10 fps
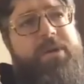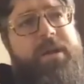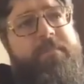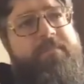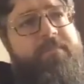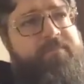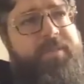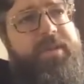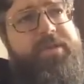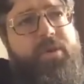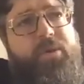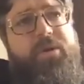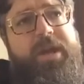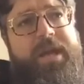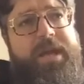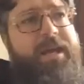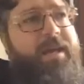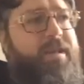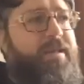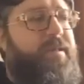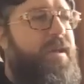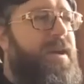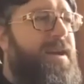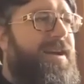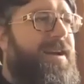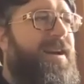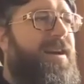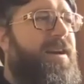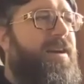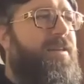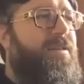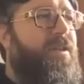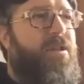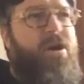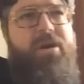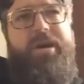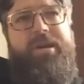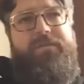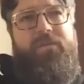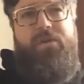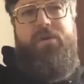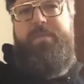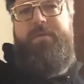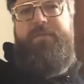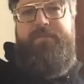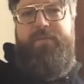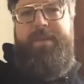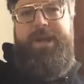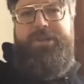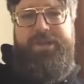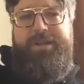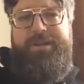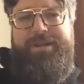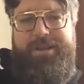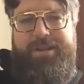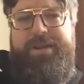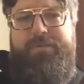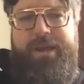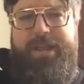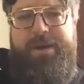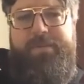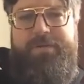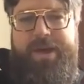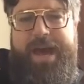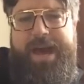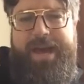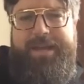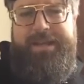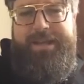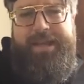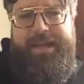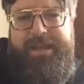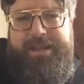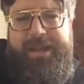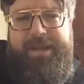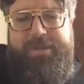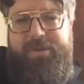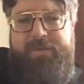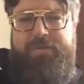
But story is the longest form of information delivery that we've had in the history of